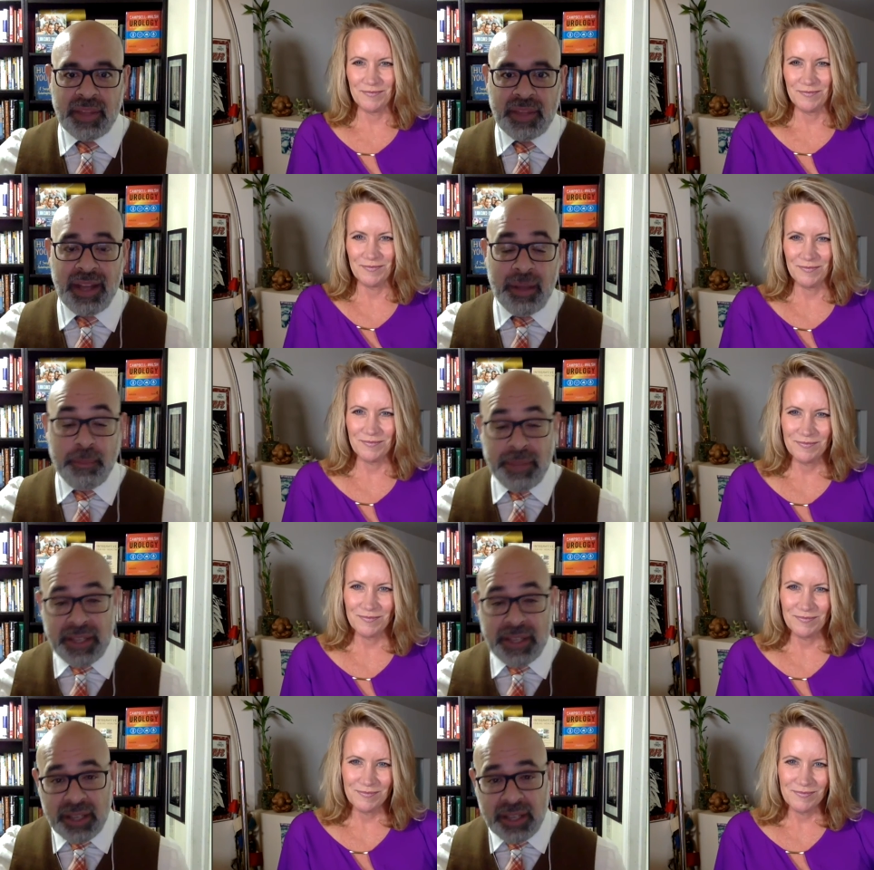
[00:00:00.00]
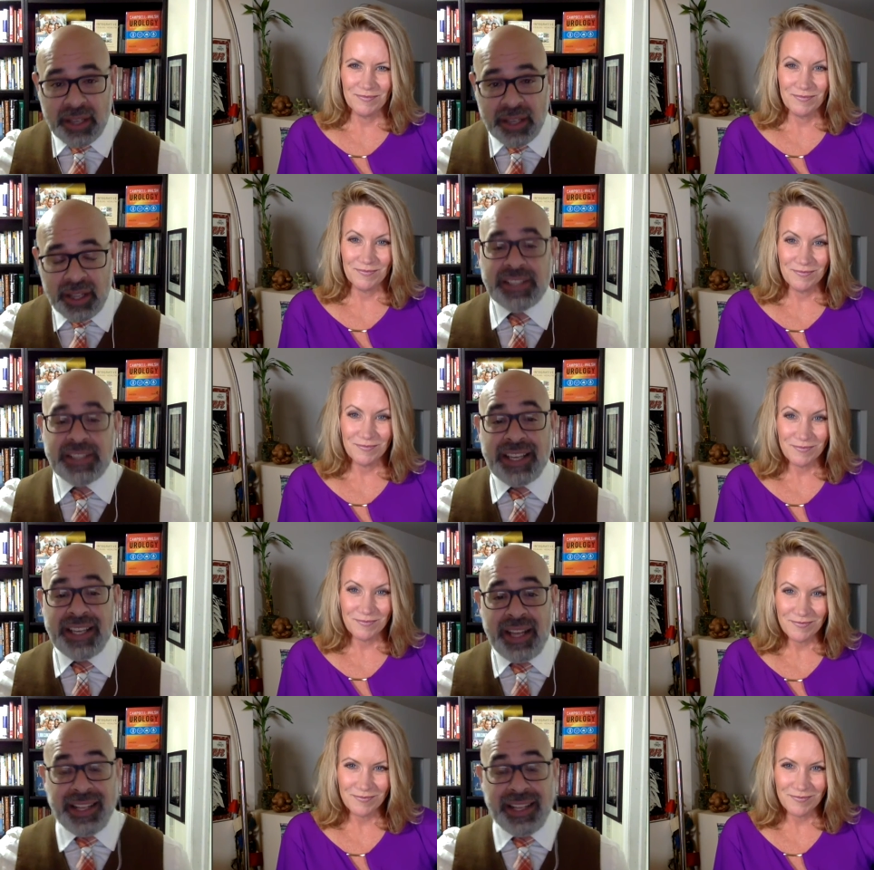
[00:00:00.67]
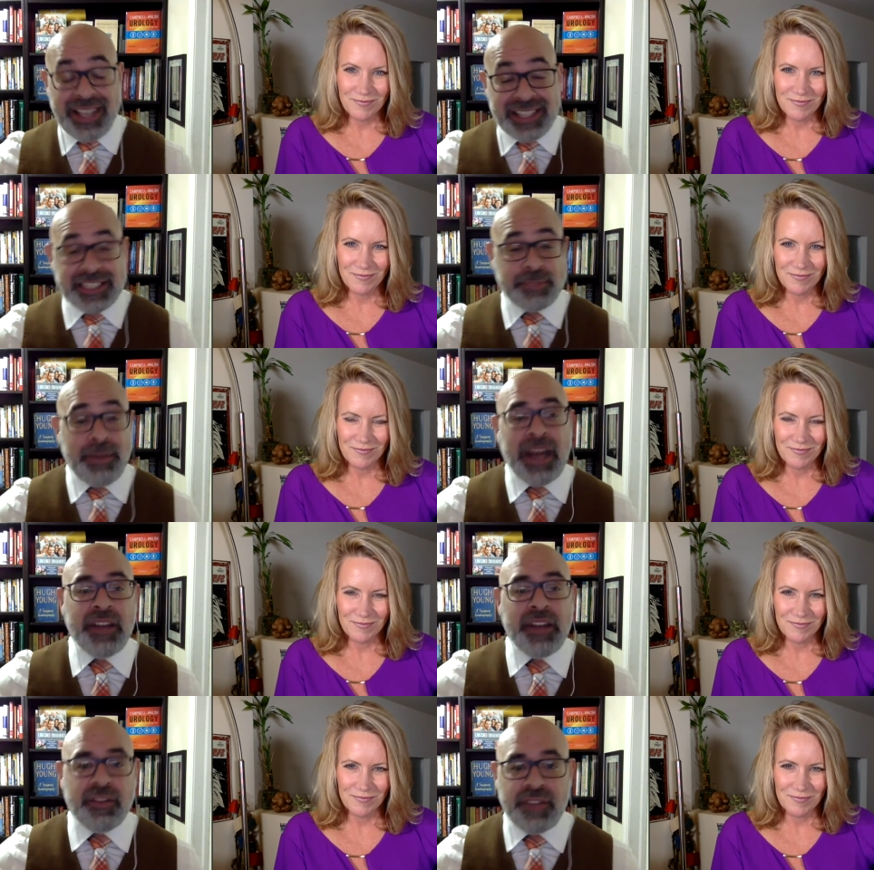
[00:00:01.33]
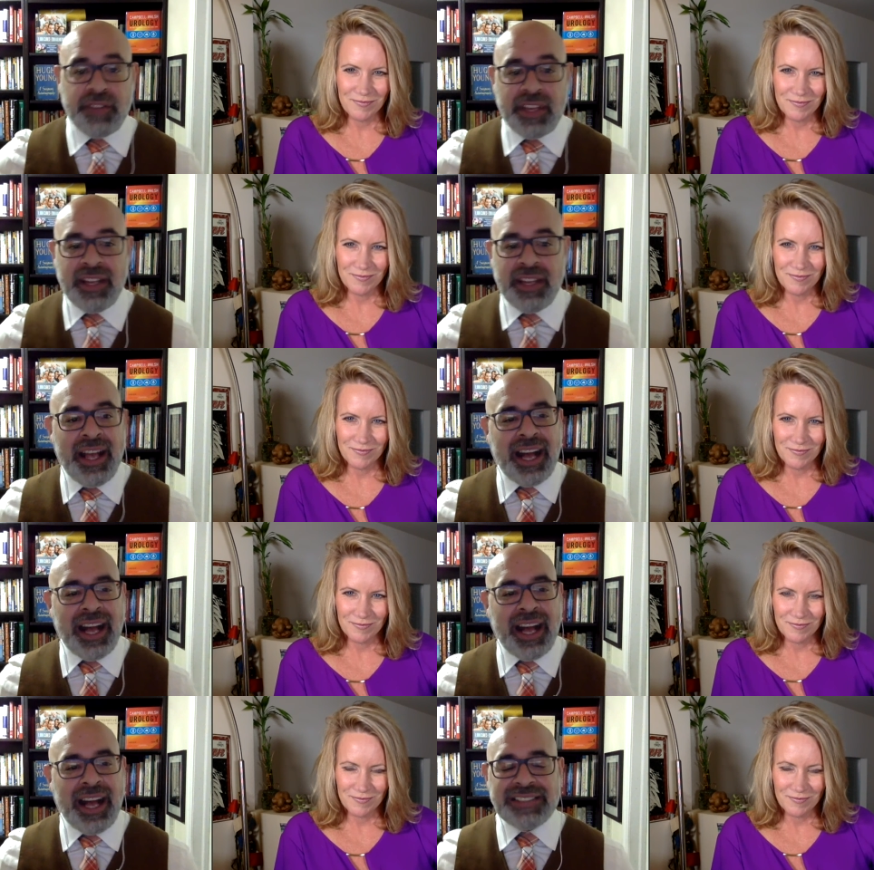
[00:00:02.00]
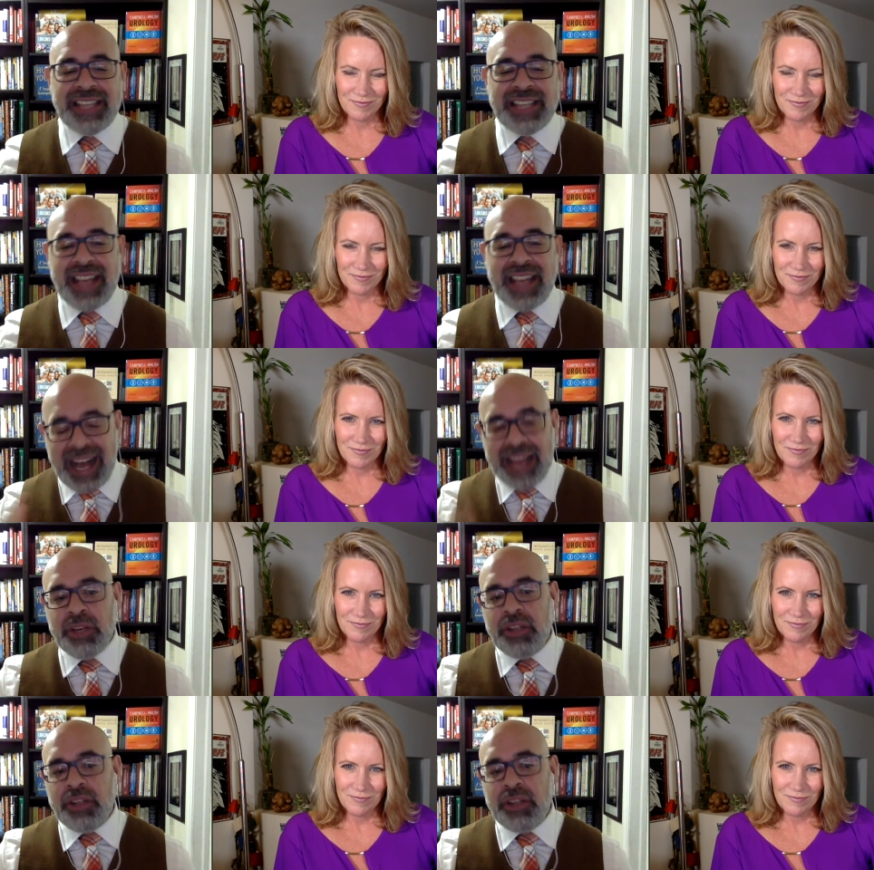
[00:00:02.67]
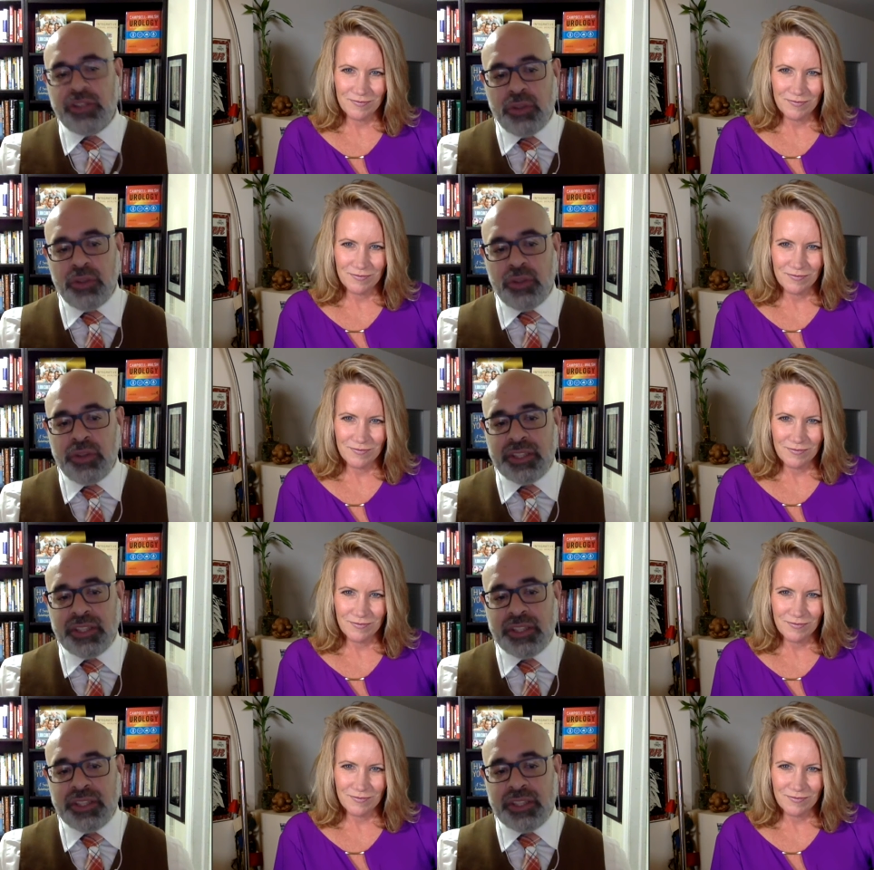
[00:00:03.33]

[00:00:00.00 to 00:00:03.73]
Speaker 1: because, and in spite of it, I said, I'm gonna do this.